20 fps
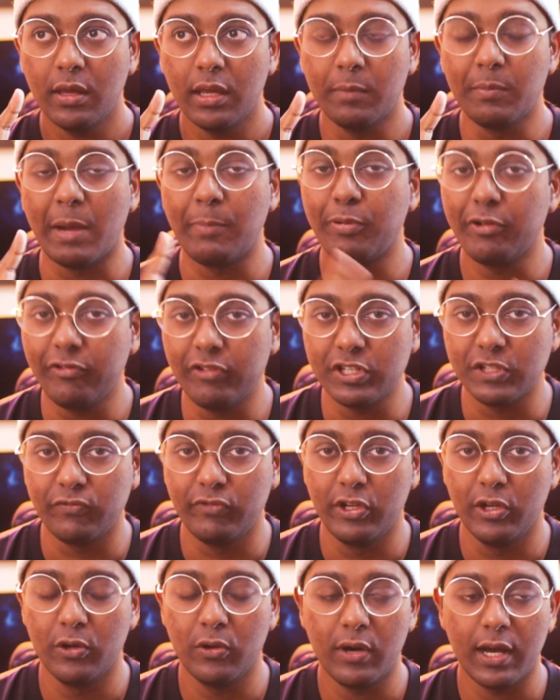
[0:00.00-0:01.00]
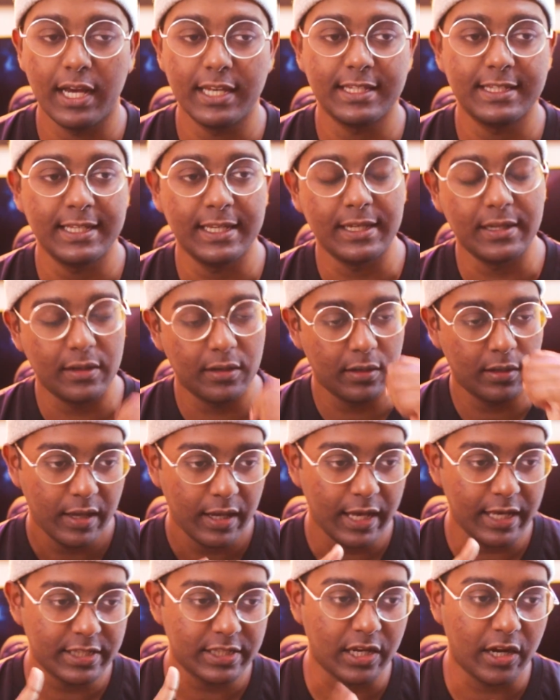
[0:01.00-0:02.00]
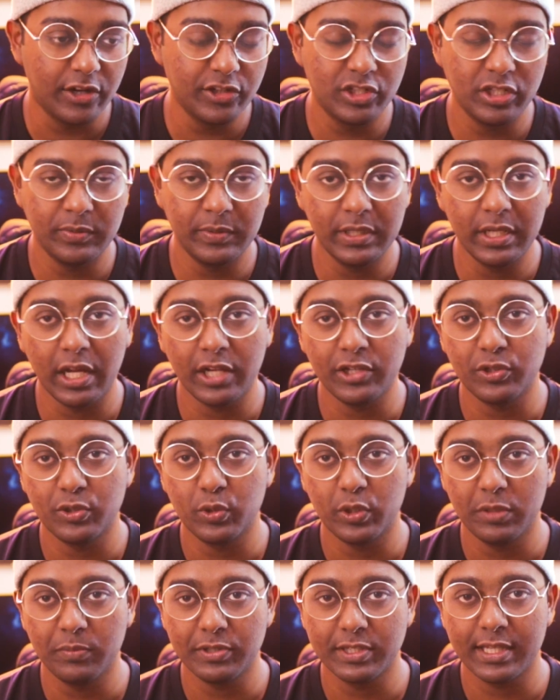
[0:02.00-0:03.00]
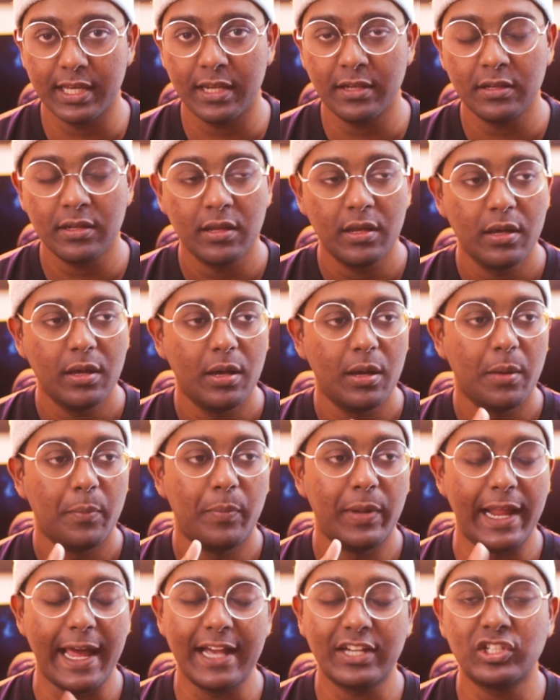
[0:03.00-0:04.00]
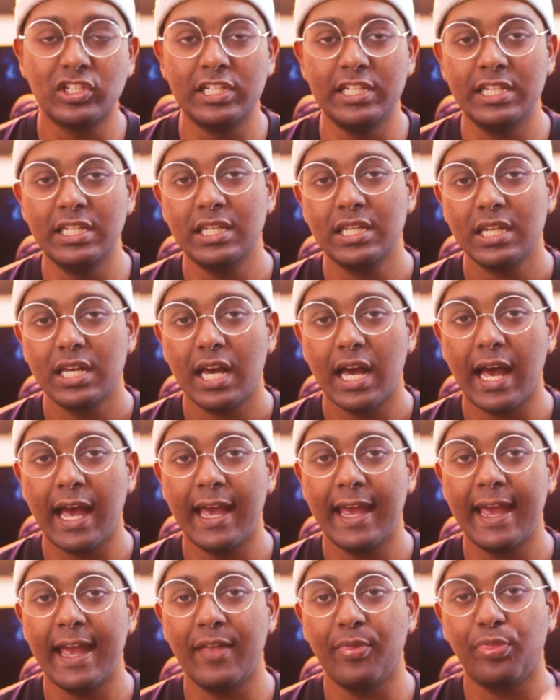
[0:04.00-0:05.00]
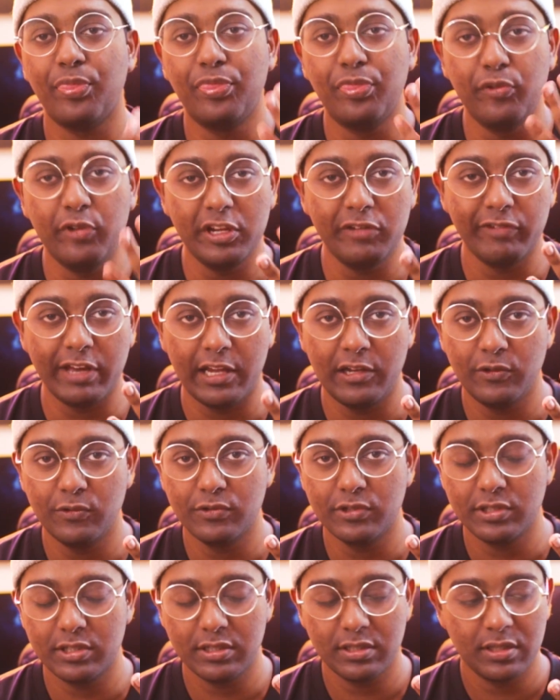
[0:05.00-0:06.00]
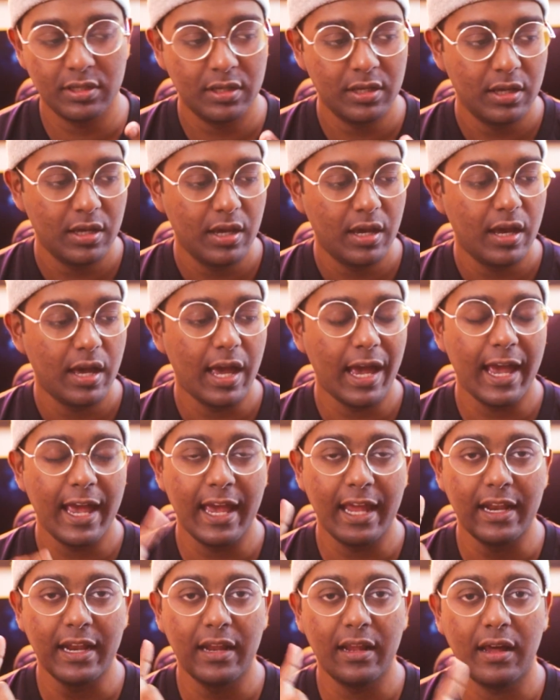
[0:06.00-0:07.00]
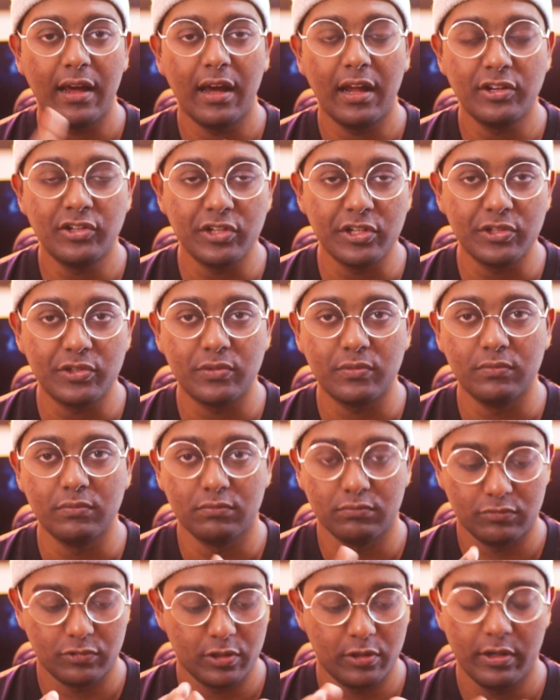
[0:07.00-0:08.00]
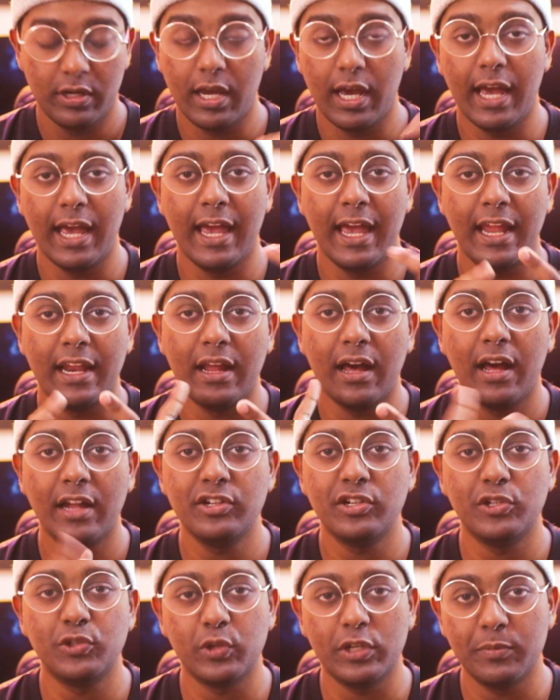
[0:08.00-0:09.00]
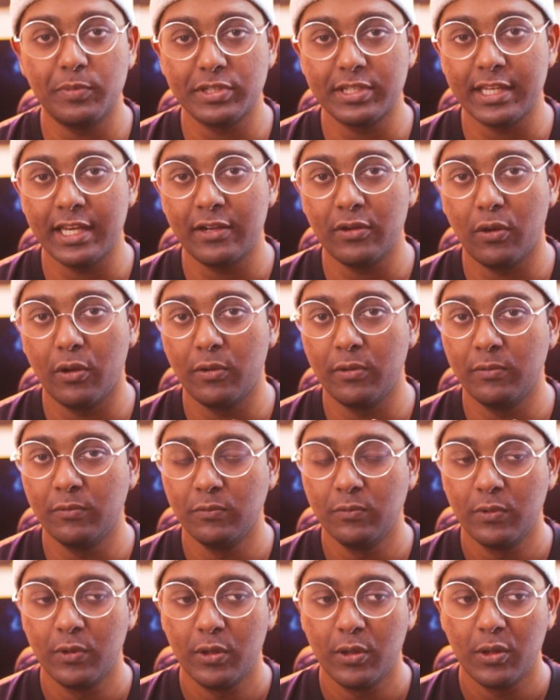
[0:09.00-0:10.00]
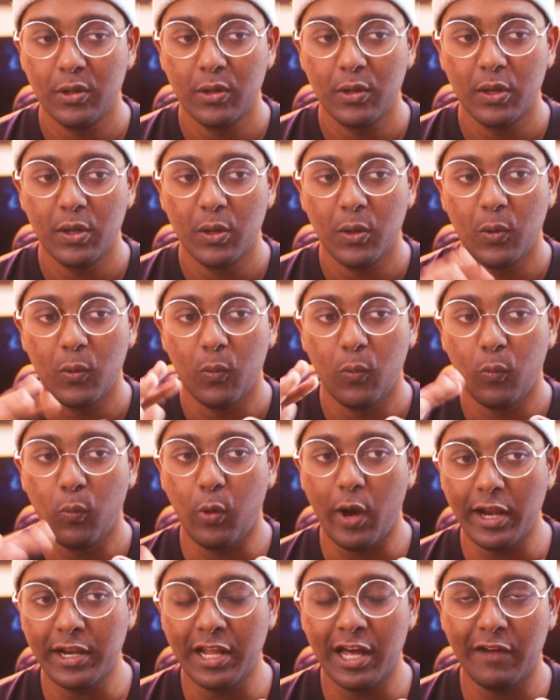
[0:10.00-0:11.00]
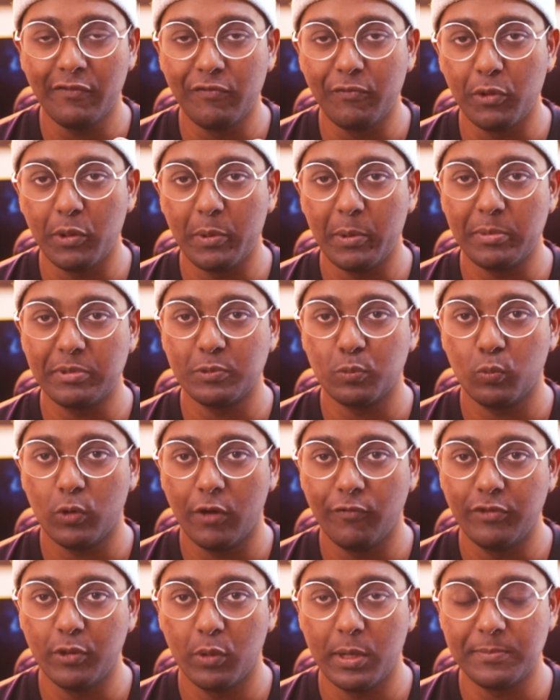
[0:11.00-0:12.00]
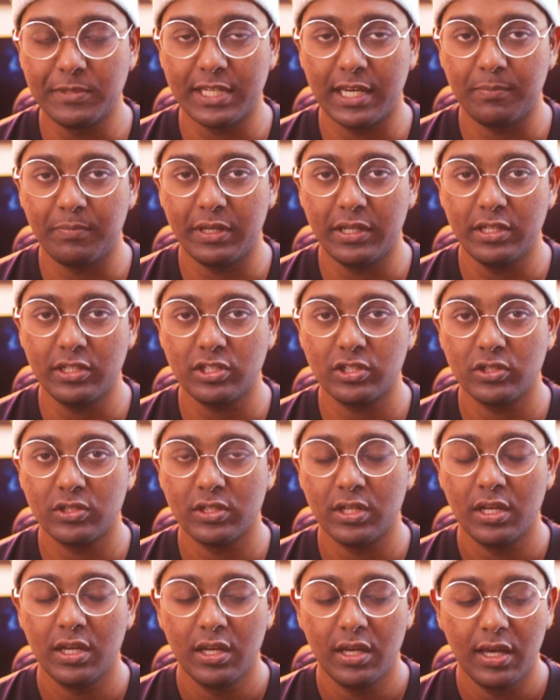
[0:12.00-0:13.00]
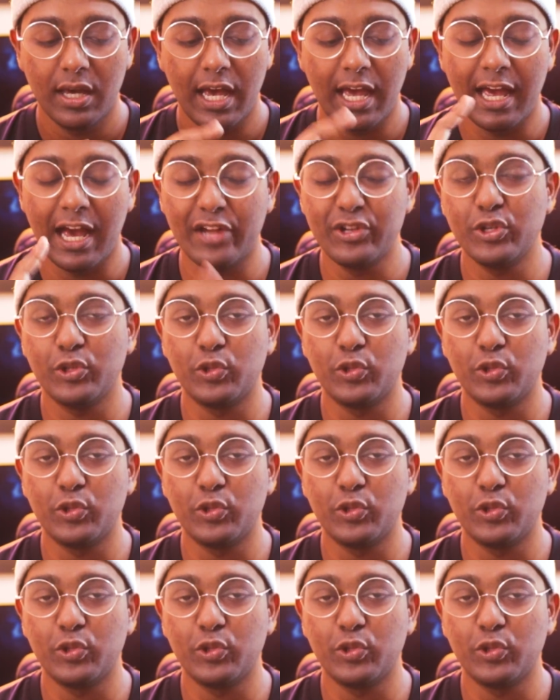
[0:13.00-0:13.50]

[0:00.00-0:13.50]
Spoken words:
in my previous video, I said sRGB 120%, but actually I had 3 values. I had 120% on one half of the website page, I had